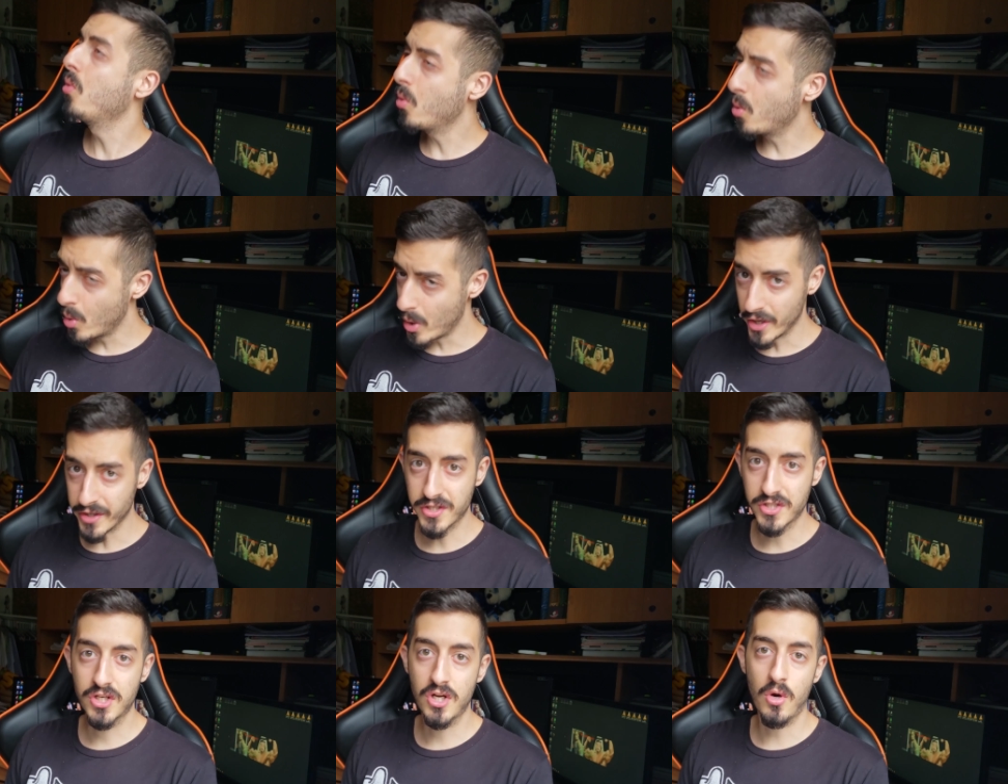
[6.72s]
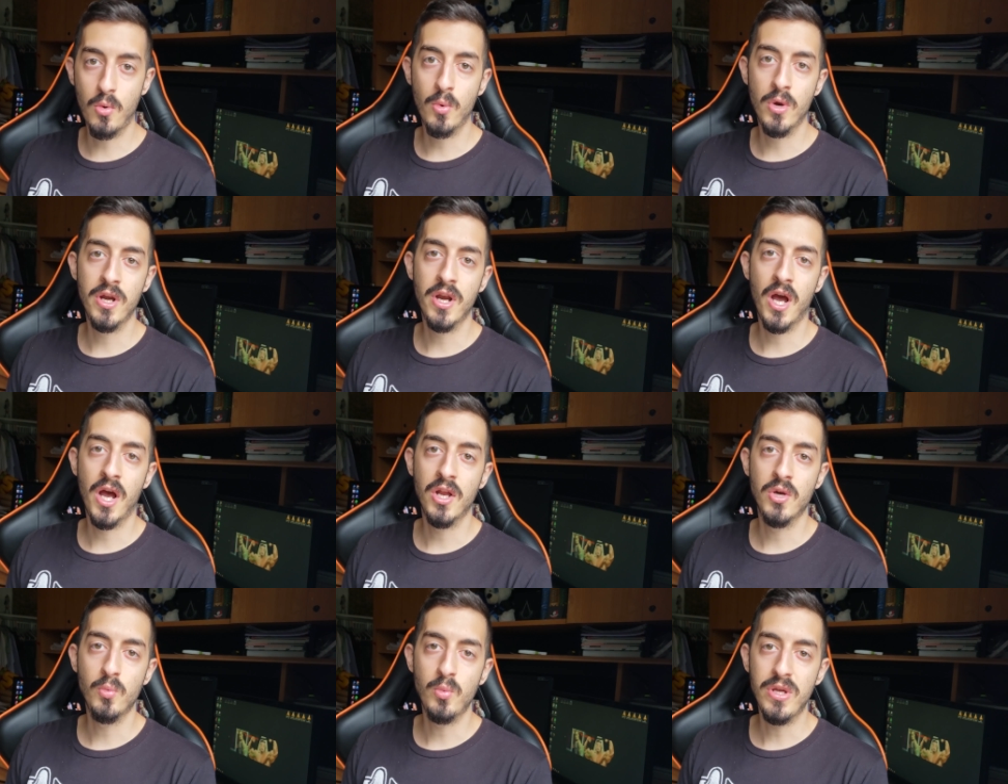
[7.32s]
What's going
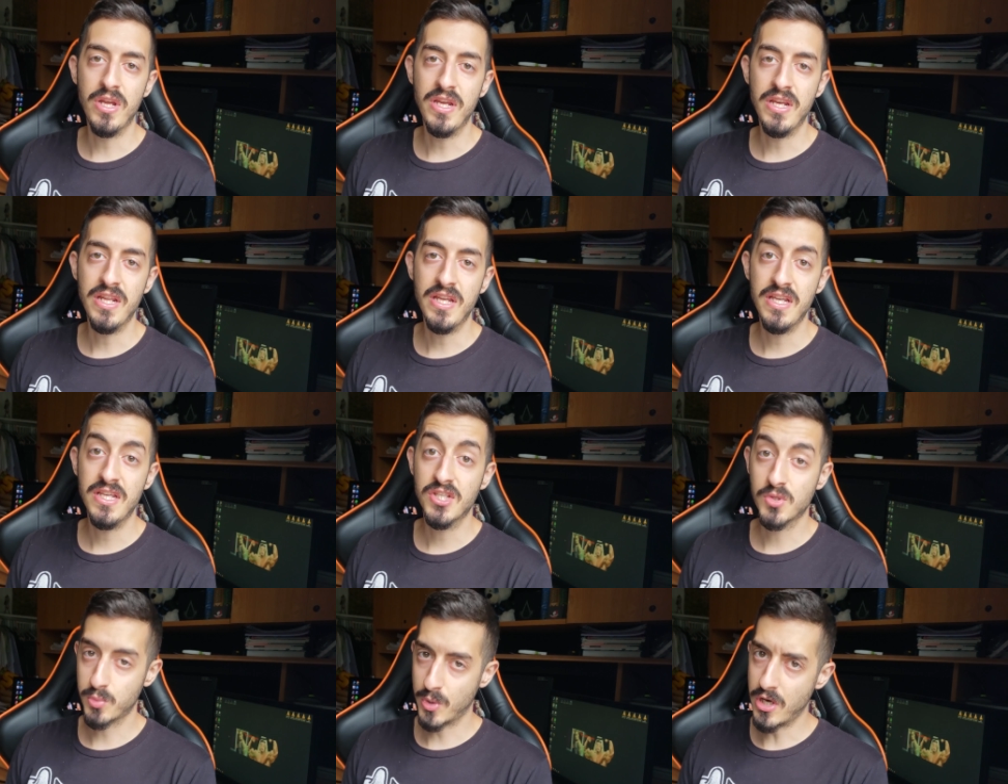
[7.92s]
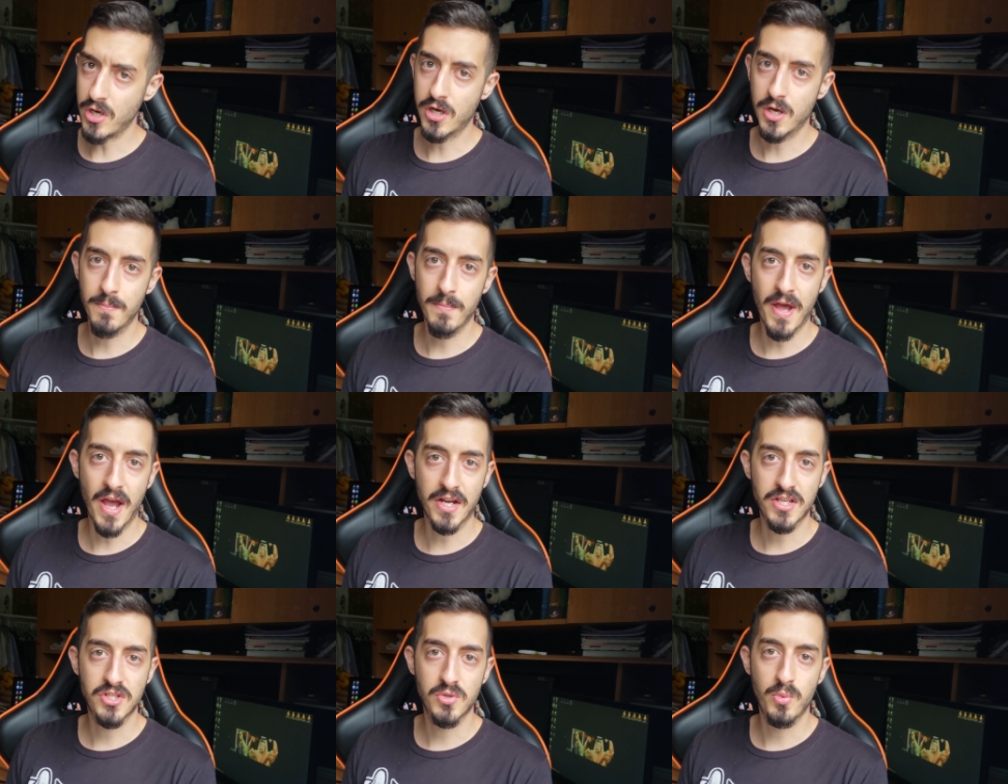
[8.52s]
on, weenies? Welcome
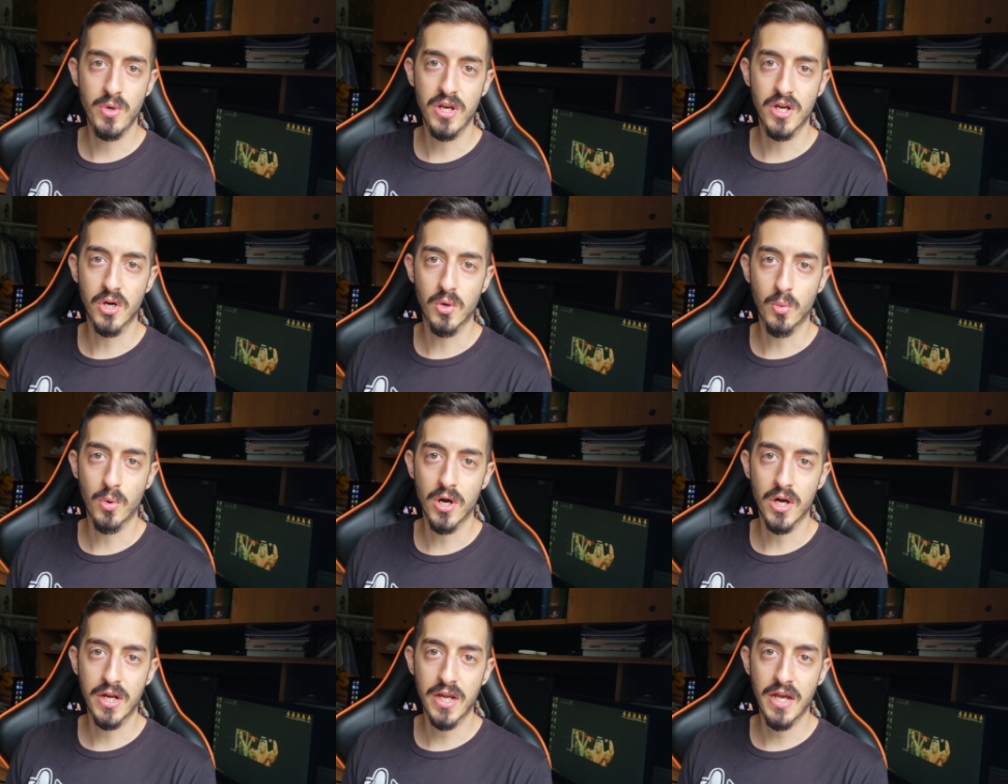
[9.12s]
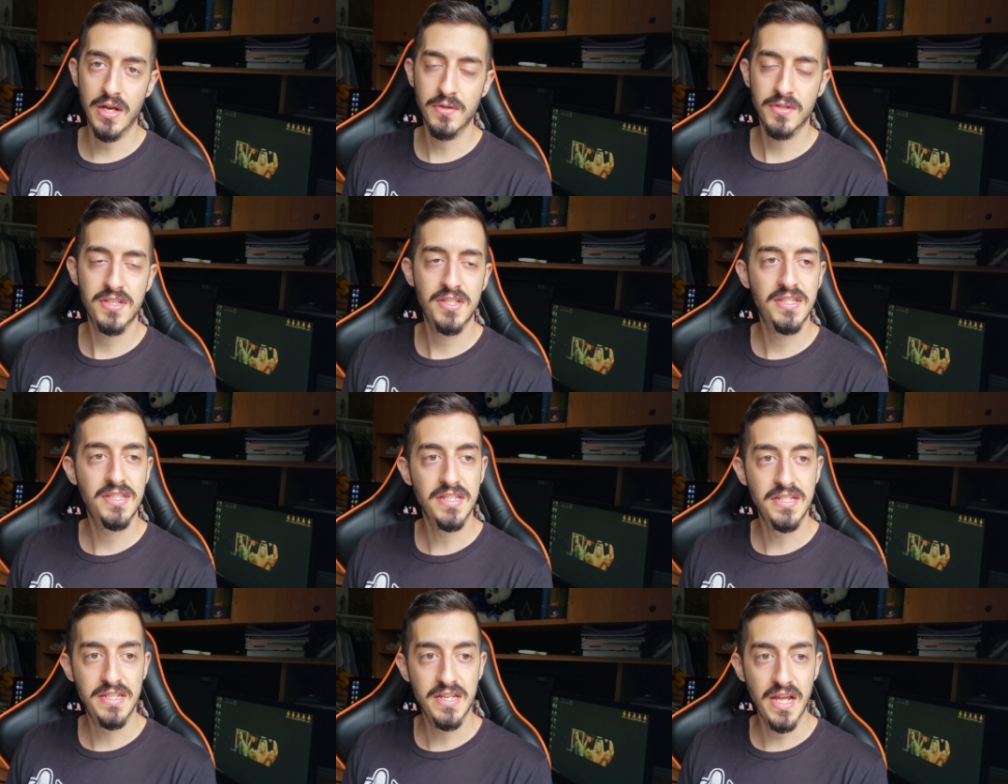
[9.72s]
back to Wiener Workouts.
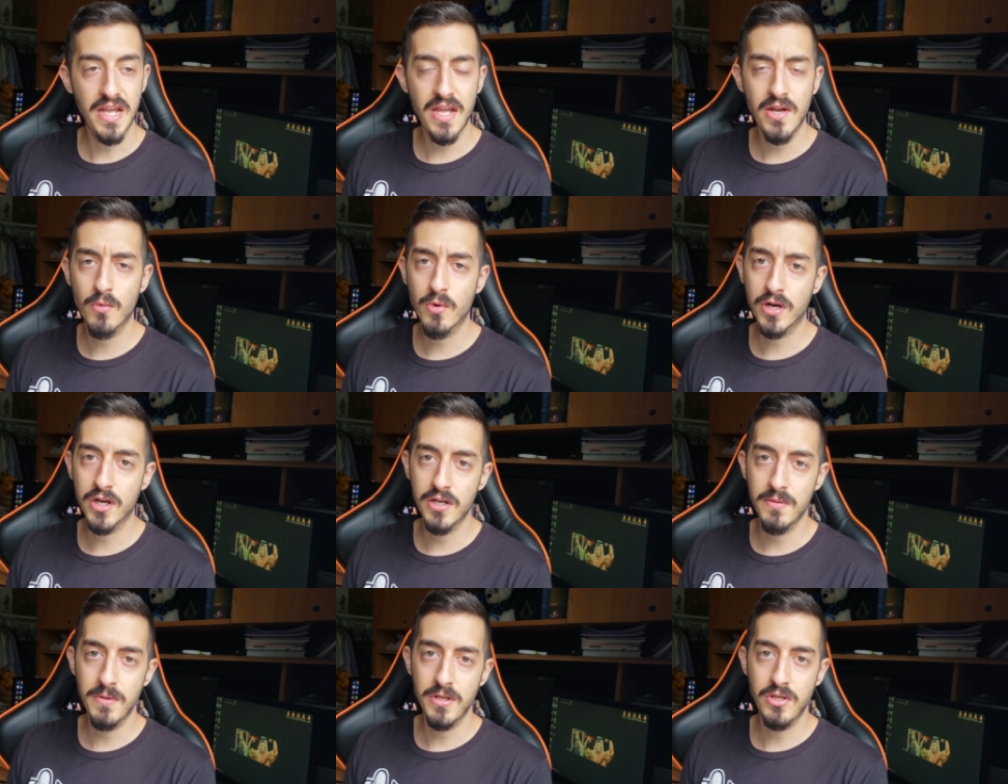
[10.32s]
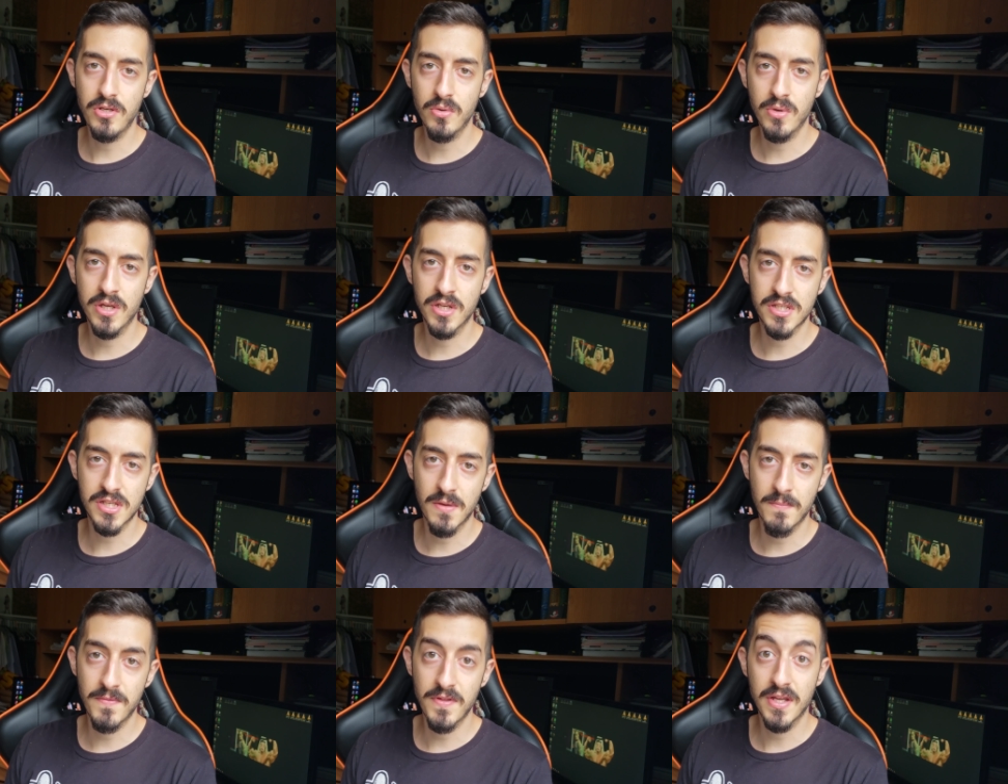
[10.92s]
Today we're going to be doing
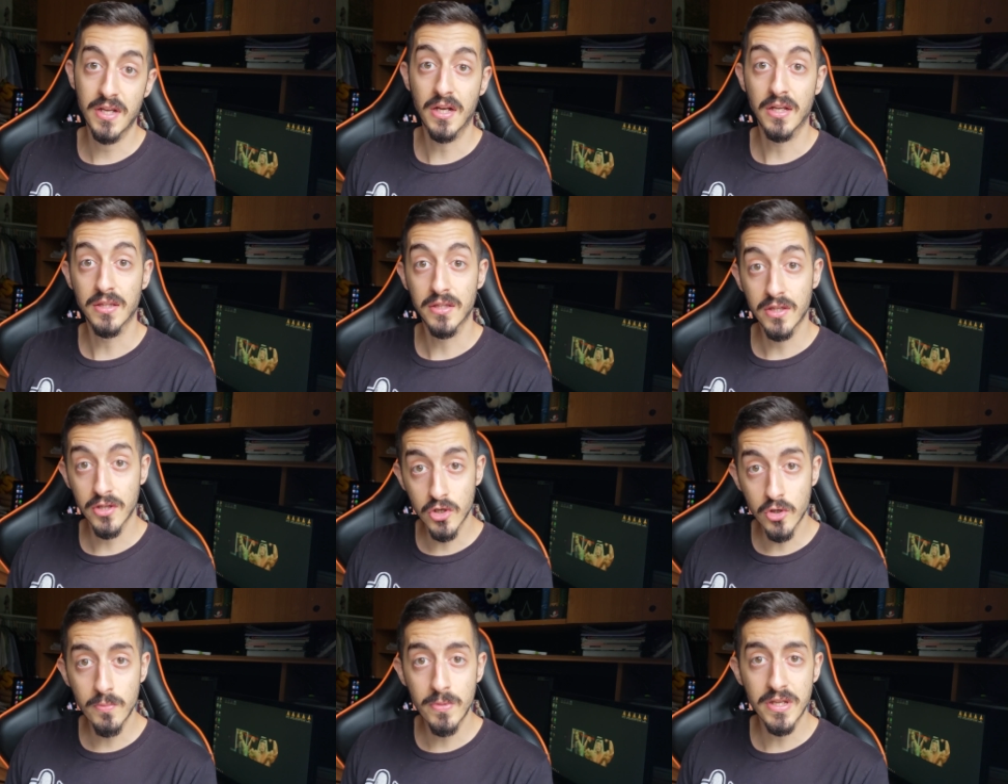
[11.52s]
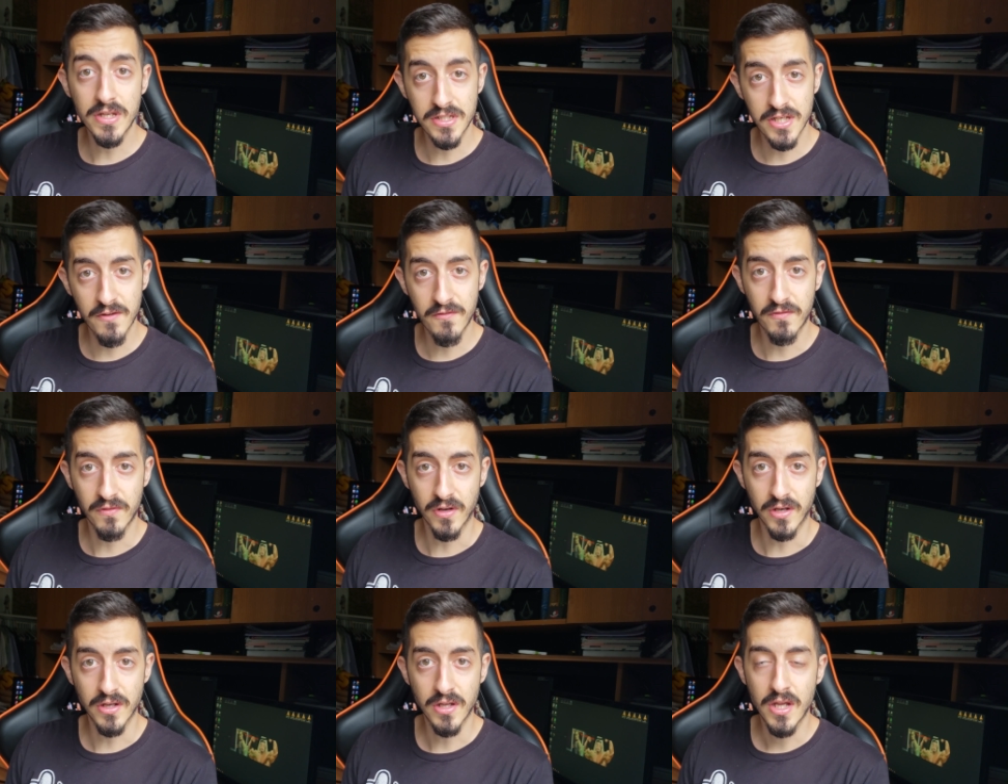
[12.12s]
something a little bit
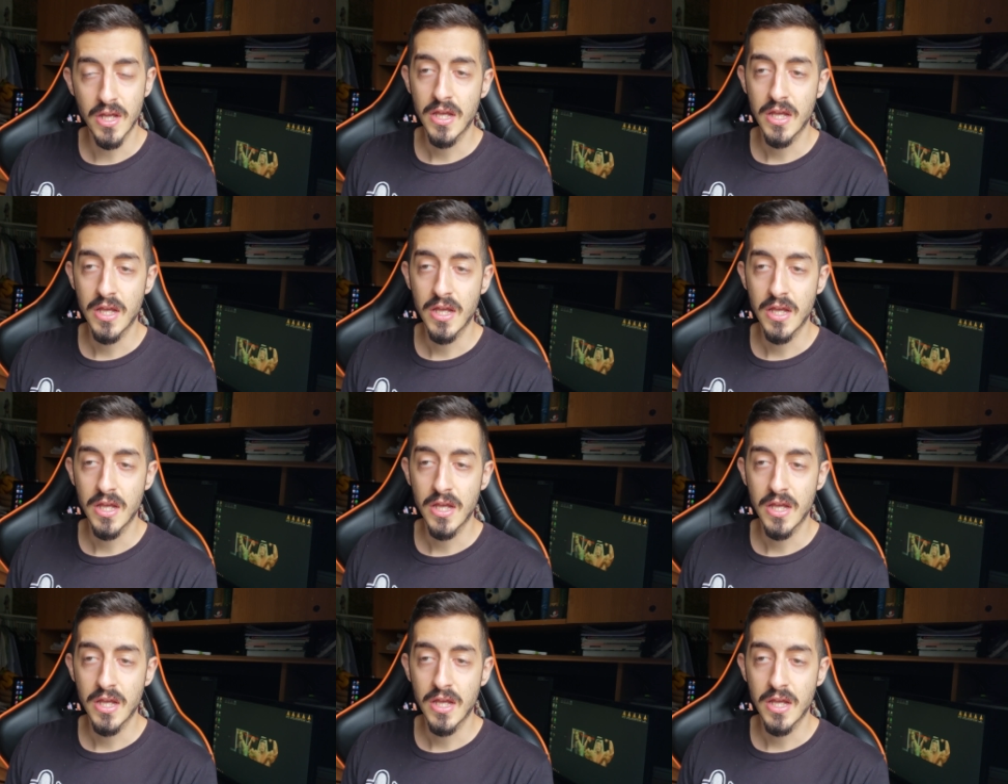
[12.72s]
different.